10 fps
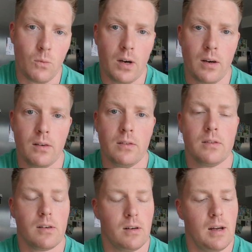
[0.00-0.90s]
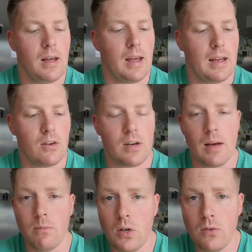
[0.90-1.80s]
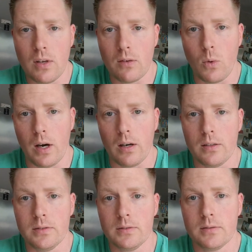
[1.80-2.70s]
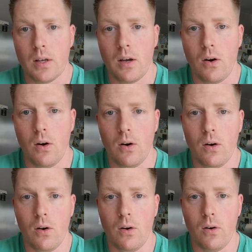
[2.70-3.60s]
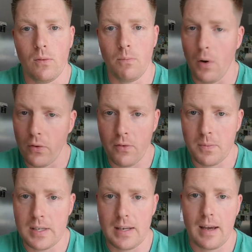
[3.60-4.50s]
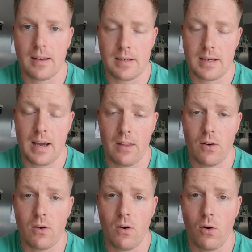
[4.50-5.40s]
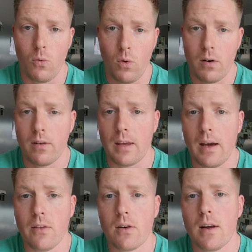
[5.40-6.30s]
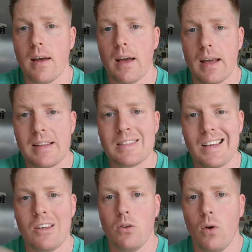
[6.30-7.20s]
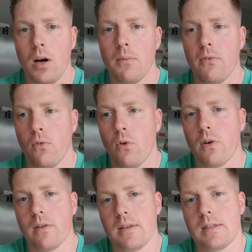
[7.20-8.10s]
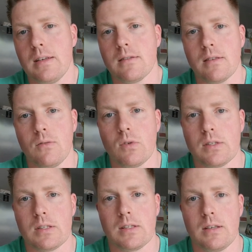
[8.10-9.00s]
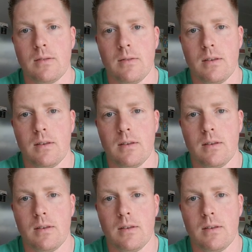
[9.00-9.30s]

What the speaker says: well and you're not moving well, both of them together or one or the other can set you up for this insulin resistant